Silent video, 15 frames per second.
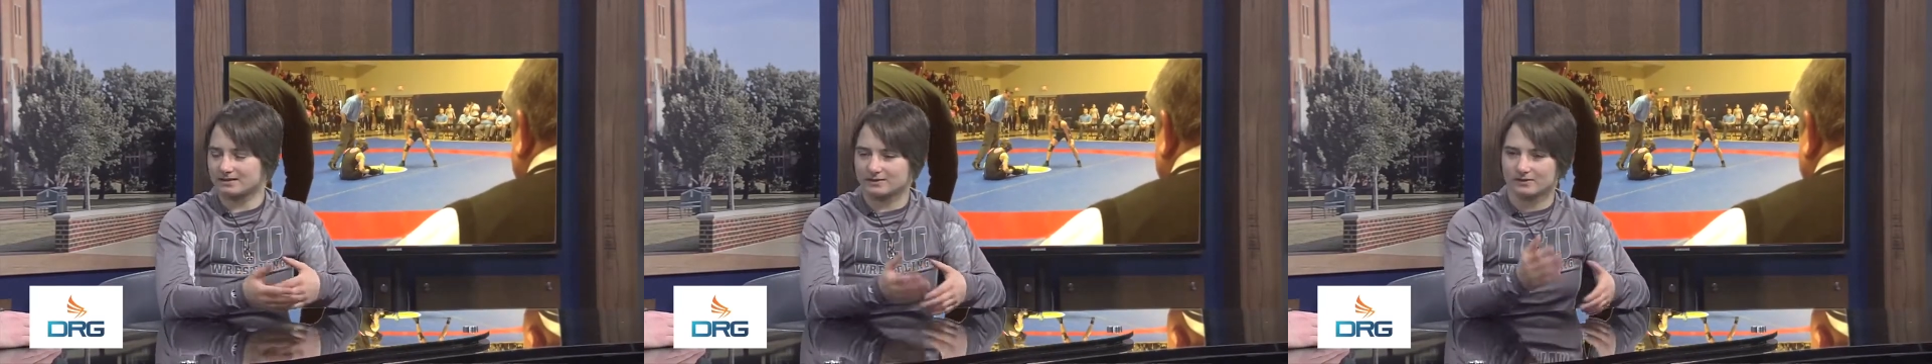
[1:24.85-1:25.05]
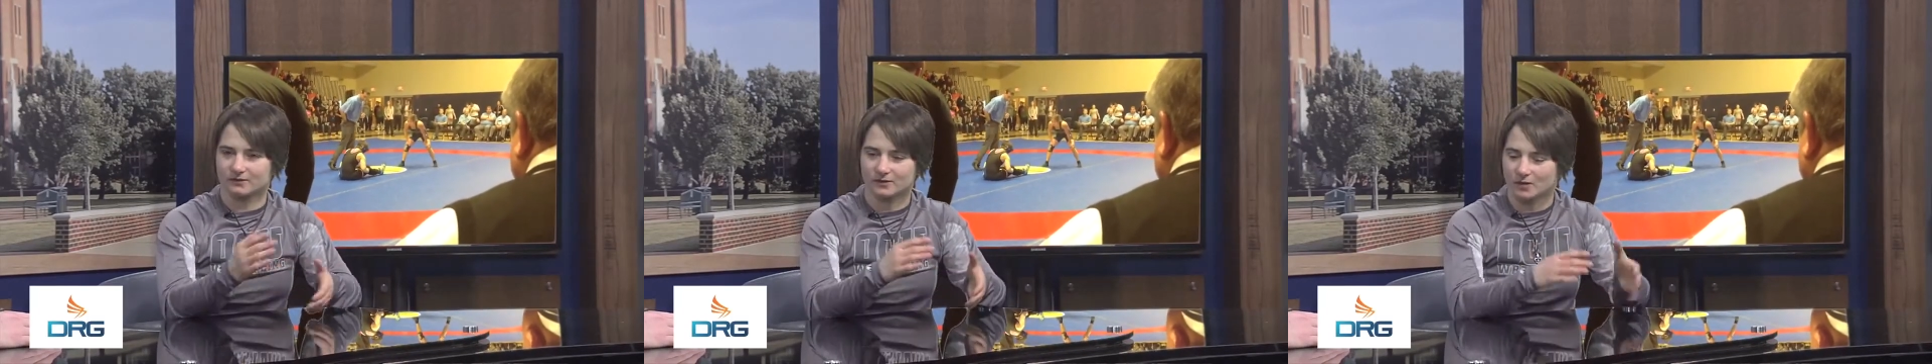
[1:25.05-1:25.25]

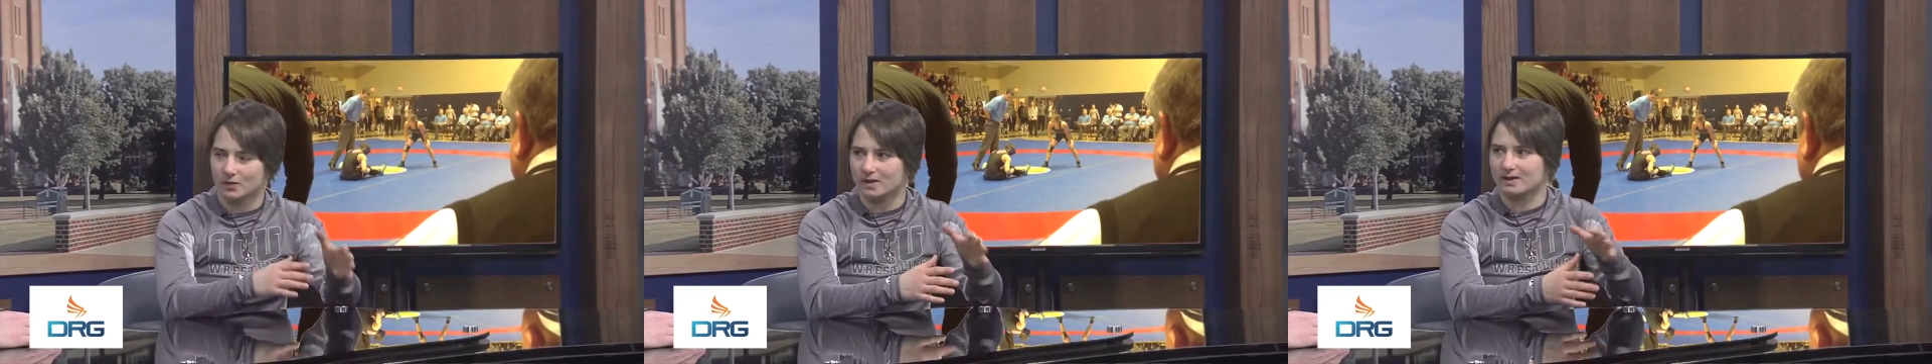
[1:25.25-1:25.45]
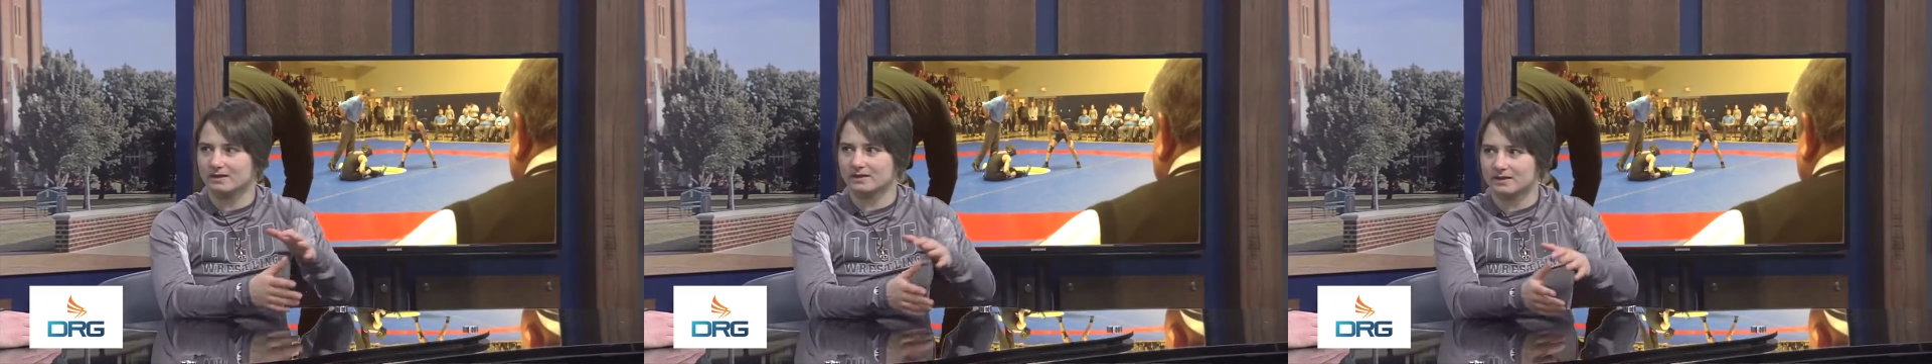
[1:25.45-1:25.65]

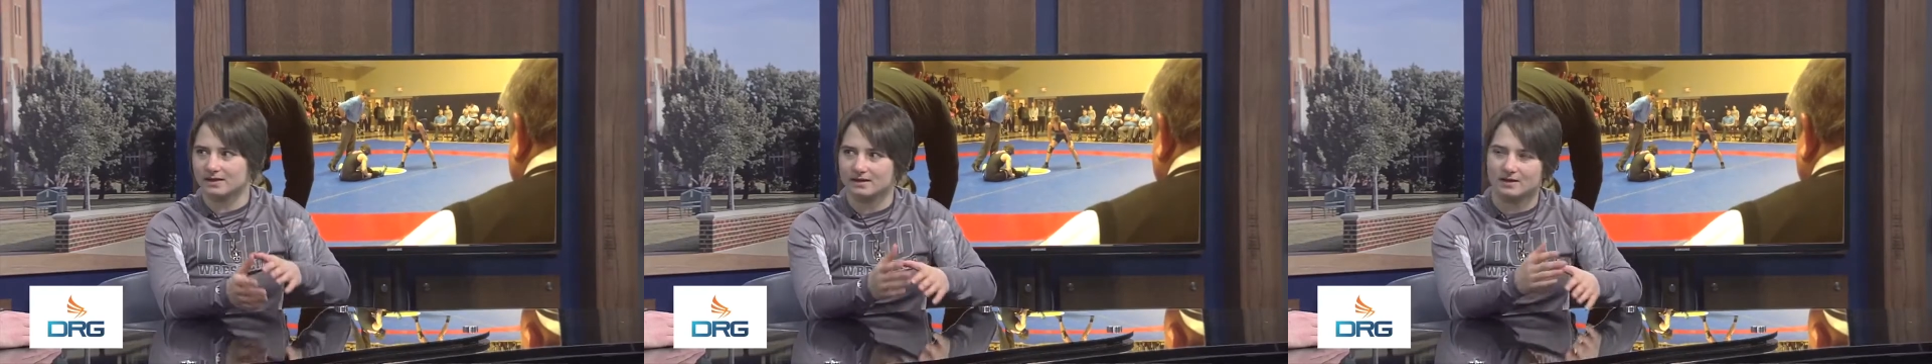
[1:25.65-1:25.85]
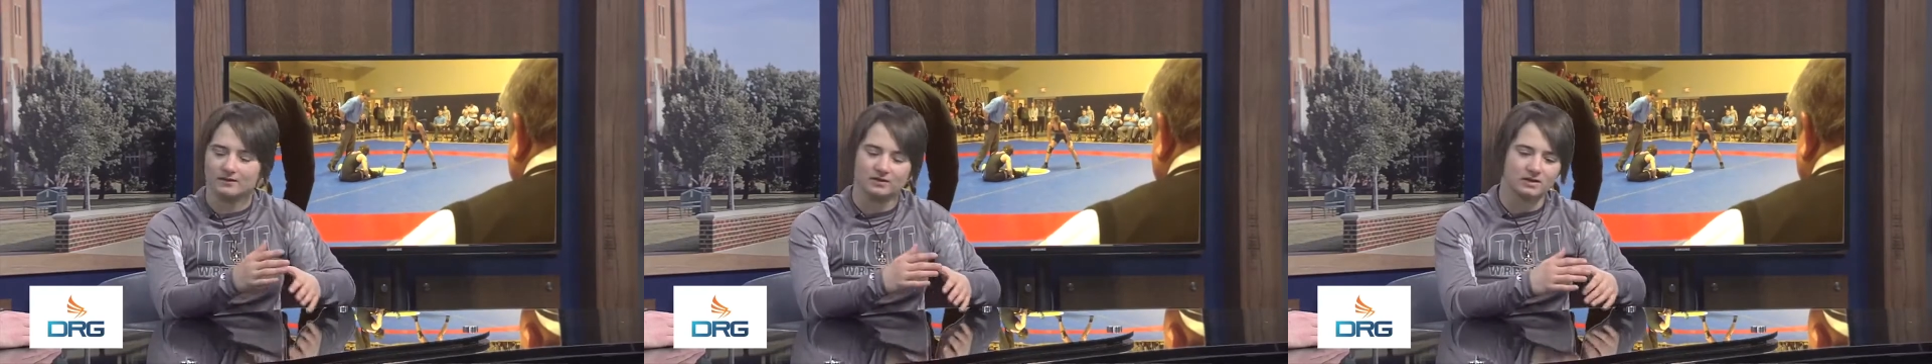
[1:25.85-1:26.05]
fluidity
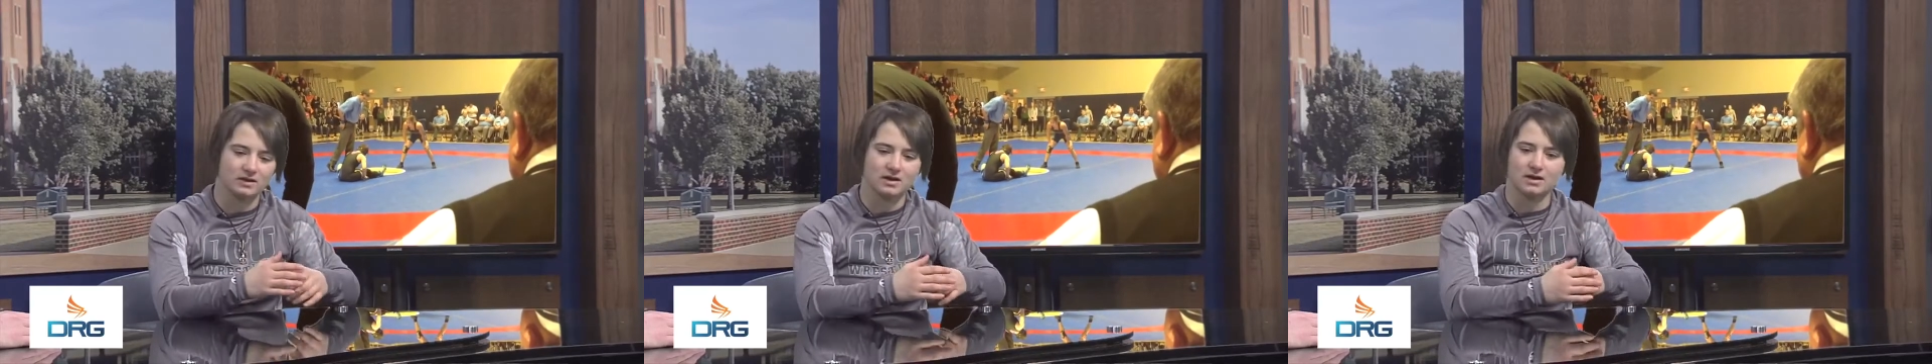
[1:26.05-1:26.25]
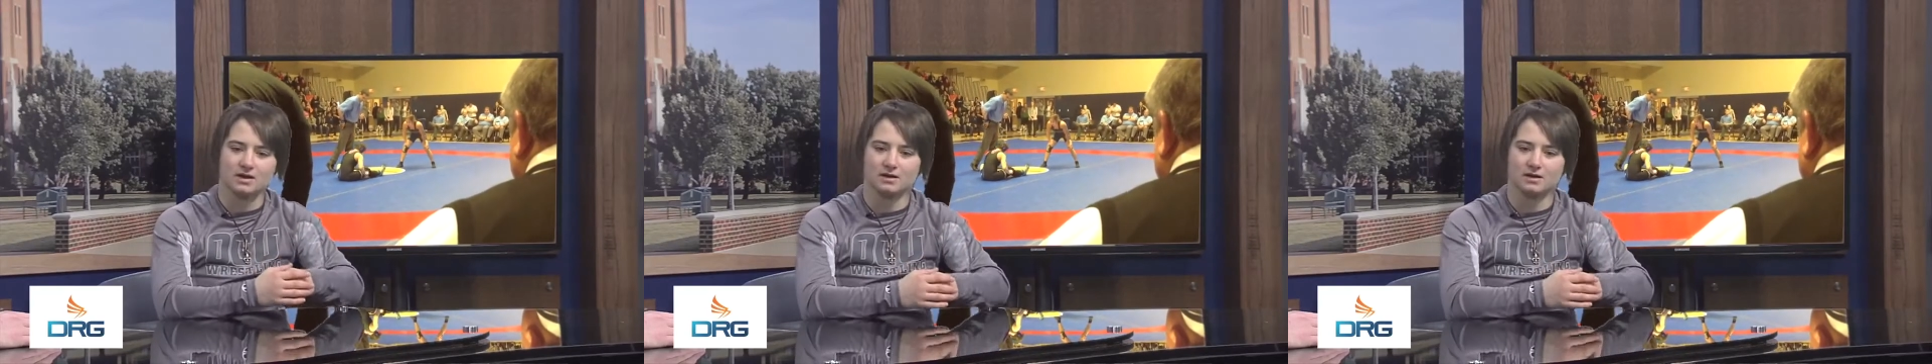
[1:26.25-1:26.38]
and everything,